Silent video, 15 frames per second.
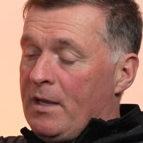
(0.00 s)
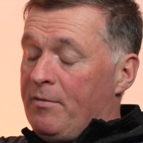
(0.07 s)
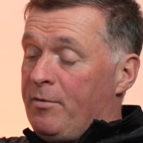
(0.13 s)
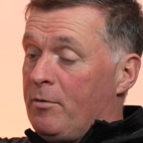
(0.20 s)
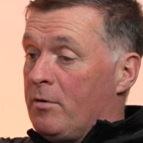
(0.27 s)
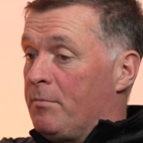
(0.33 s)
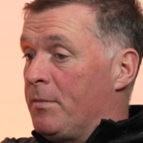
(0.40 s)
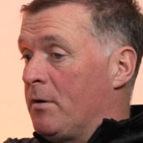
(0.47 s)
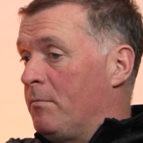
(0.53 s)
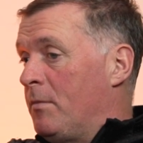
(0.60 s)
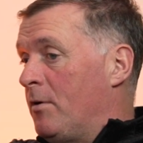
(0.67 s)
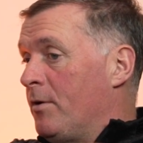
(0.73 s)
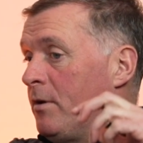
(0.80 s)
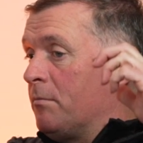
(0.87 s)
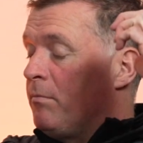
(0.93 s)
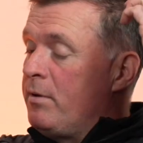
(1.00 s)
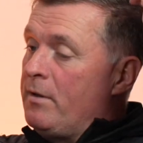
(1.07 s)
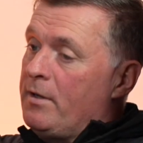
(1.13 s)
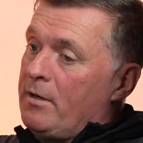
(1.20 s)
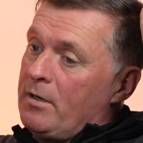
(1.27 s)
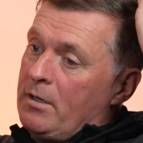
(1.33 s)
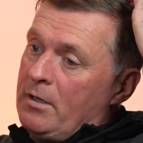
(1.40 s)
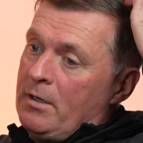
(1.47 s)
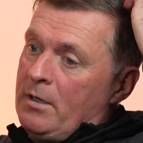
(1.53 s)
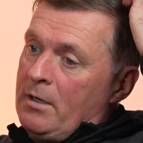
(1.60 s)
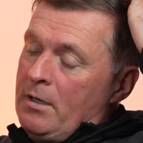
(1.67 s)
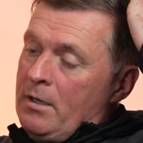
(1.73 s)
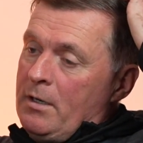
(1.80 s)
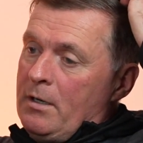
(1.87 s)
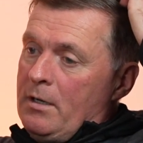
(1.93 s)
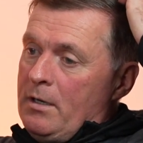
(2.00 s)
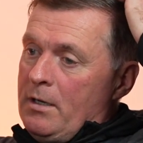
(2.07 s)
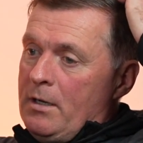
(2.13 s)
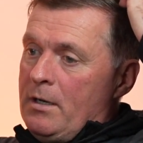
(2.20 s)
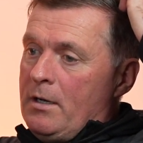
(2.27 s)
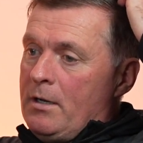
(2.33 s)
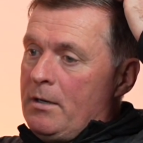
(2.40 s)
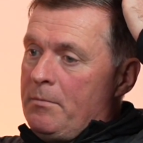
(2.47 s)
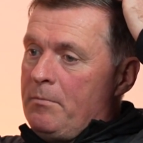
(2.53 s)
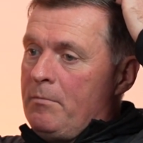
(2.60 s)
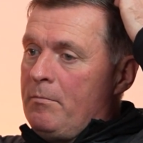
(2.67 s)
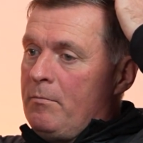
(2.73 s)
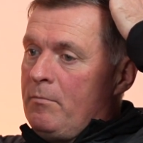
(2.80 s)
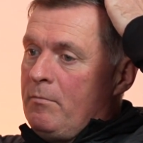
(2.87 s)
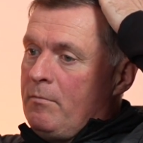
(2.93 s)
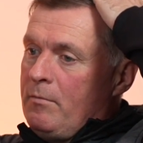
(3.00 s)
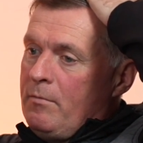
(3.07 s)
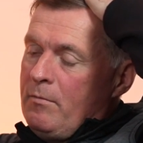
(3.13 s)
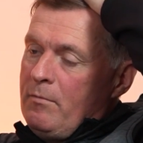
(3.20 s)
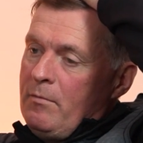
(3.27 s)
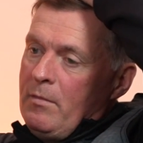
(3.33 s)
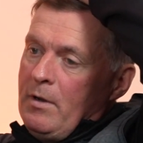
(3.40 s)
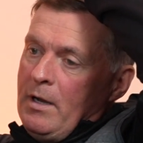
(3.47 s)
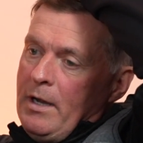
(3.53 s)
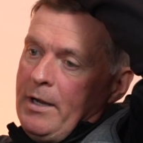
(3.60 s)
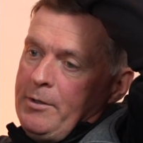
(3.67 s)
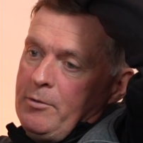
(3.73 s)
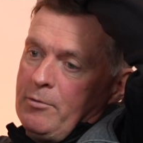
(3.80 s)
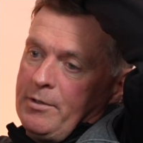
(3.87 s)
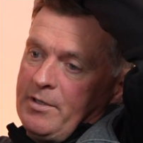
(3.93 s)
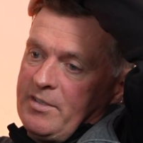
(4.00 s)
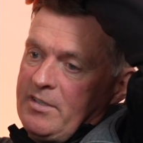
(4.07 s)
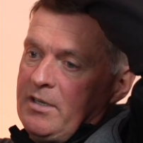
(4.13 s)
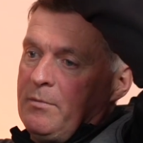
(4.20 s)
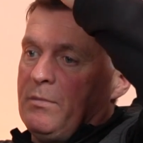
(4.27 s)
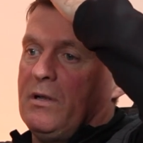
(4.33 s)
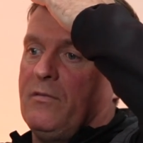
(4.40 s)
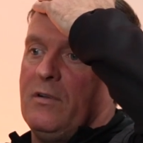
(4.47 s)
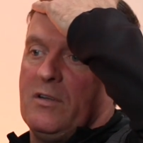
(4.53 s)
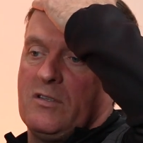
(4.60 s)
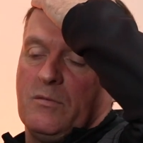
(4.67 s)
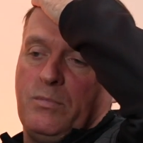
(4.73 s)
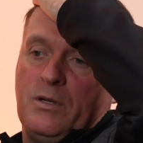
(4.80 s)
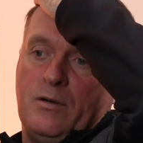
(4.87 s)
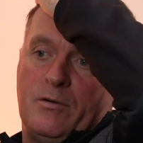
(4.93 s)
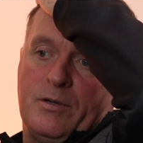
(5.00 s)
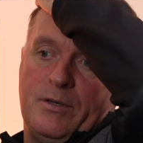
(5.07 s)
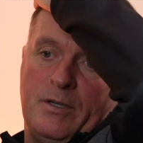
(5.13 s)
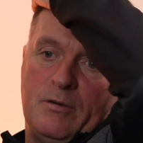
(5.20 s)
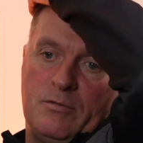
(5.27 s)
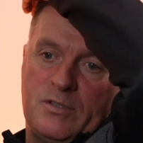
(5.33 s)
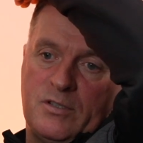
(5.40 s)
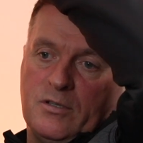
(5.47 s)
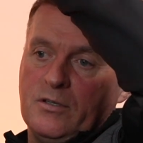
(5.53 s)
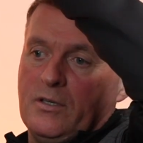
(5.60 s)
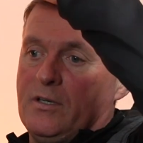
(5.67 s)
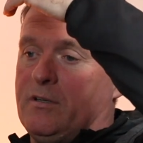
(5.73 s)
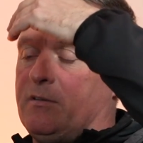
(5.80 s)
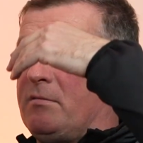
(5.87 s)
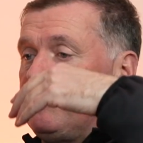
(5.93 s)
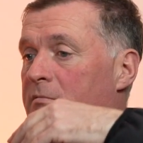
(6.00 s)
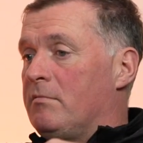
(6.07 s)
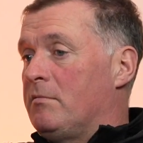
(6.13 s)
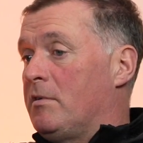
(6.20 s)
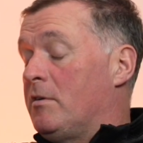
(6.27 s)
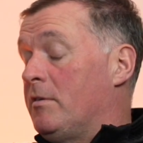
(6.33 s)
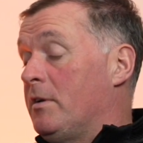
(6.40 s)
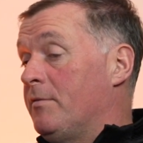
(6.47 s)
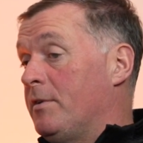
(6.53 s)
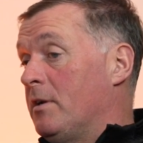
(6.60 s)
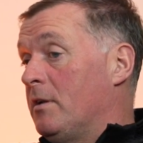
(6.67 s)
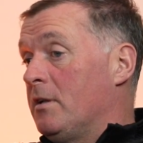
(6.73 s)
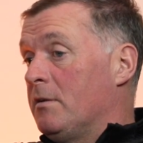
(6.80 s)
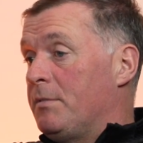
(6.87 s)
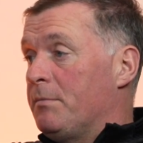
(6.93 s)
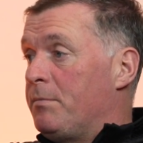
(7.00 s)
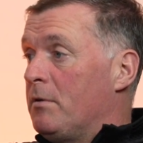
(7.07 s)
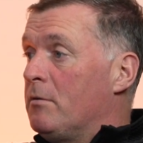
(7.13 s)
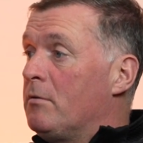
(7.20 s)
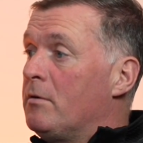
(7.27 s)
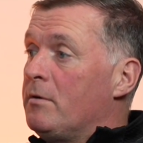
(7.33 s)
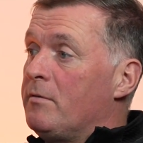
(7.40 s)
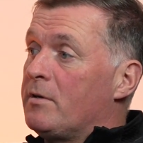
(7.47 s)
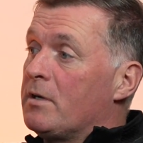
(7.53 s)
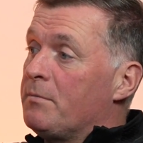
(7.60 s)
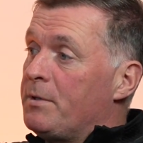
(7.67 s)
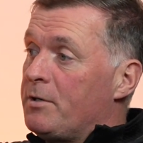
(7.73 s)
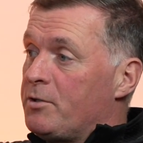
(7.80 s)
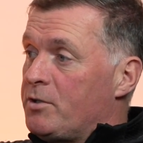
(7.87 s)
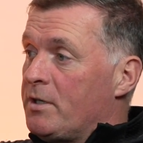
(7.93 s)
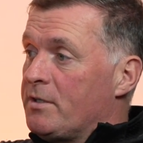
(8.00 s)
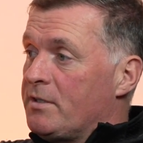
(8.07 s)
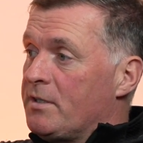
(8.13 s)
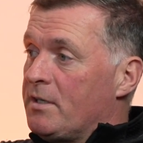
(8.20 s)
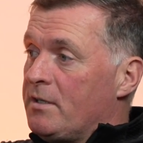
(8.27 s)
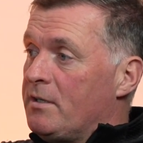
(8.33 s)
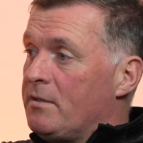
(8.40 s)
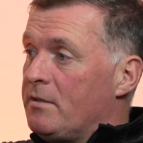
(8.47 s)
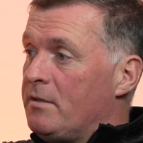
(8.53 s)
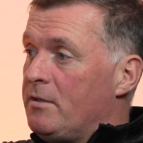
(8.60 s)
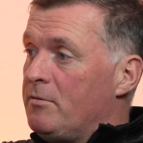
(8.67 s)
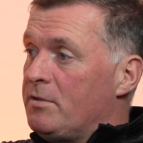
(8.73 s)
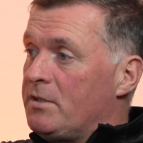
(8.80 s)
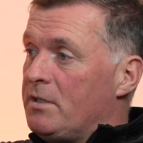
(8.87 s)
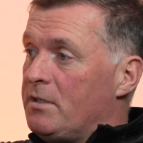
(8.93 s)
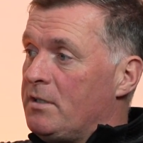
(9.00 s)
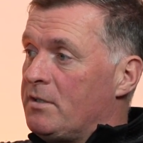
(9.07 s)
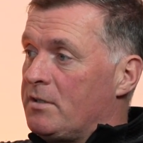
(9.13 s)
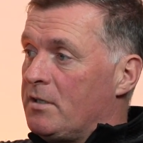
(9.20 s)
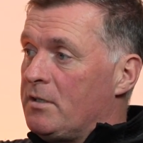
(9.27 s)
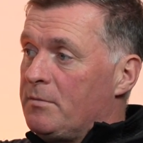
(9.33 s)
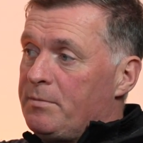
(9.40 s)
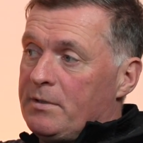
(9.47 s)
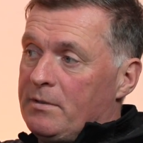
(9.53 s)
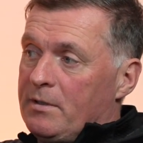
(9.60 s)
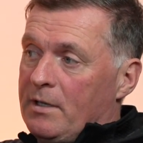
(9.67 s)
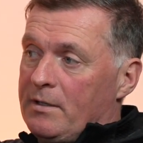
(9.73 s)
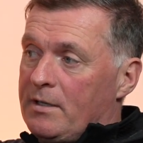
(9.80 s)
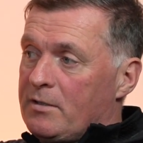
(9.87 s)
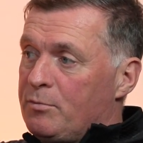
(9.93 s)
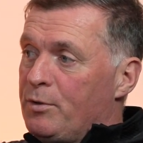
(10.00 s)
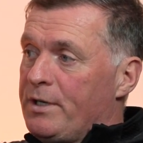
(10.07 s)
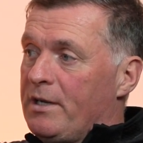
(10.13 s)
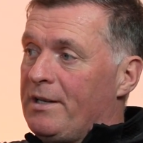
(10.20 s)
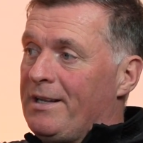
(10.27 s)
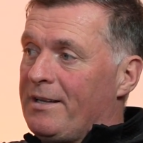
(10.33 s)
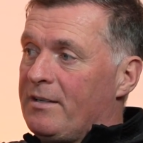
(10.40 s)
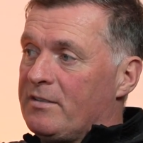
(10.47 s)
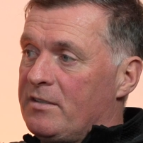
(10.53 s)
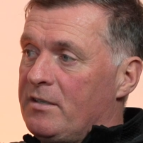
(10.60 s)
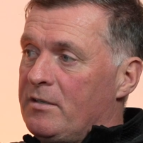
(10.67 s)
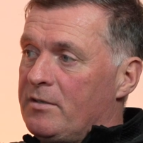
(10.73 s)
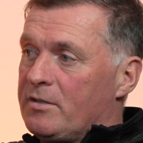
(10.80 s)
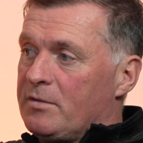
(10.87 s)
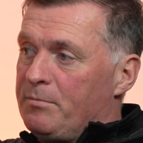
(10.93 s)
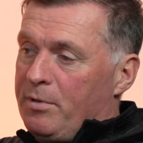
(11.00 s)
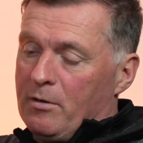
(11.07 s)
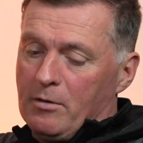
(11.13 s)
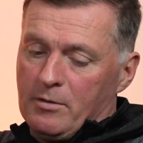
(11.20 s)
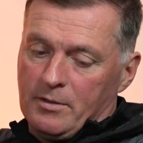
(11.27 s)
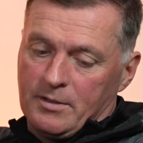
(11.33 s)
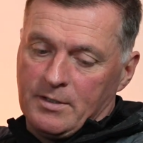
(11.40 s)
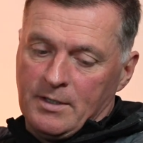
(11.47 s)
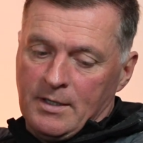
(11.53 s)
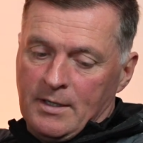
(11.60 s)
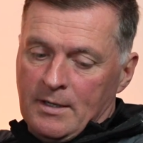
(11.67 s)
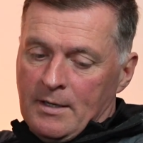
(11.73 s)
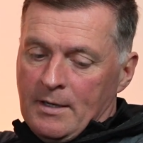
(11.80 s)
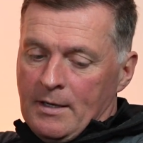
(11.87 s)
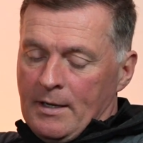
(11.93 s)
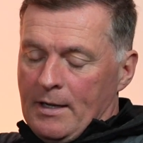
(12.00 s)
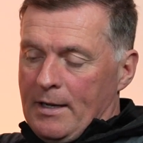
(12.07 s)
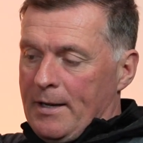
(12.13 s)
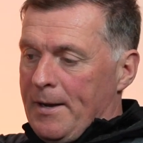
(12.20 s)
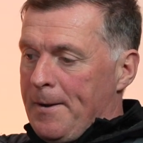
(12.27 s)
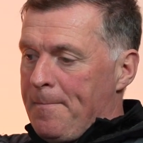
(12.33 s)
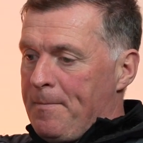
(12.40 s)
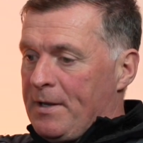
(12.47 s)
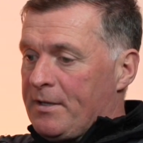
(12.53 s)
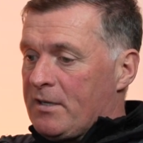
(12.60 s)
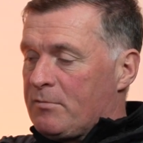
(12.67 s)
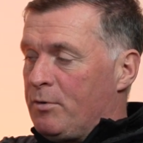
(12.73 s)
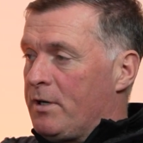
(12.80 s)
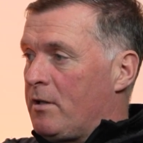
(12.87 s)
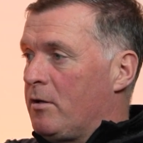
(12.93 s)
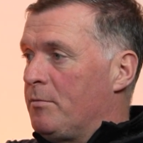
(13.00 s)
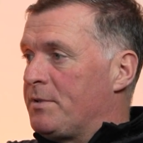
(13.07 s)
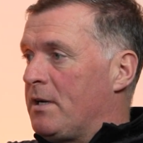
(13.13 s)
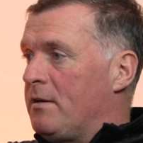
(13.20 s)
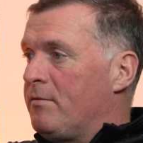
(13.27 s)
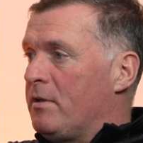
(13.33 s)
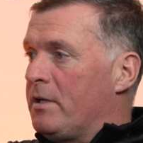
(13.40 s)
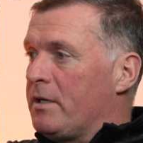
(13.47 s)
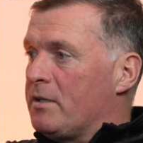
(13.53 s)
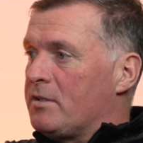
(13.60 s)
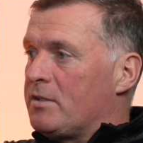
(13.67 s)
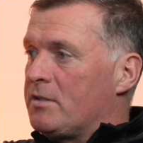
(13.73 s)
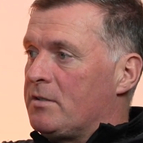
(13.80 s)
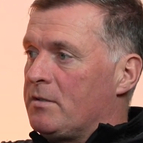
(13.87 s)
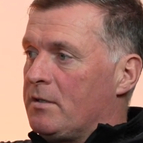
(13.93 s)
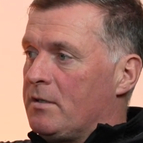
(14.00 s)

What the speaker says: If you're a Mount Marion player and you're on the same level as a player on the outside or even a little bit below, you've got a better chance of getting into the UCD setup, and that's why the link is there. It's important, and that's why clubs have links.